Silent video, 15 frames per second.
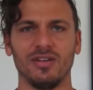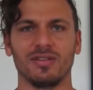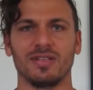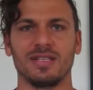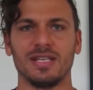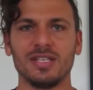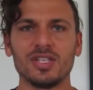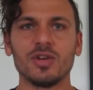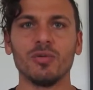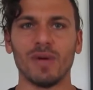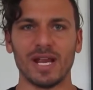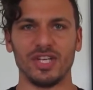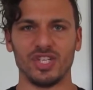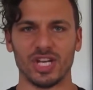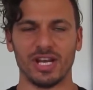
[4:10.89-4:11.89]
your
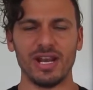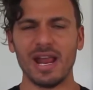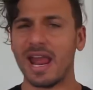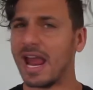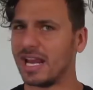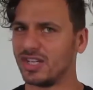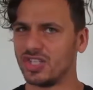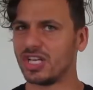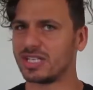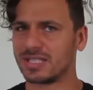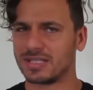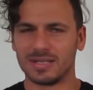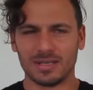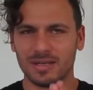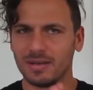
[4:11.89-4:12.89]
situation and
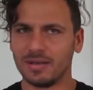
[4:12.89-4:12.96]
just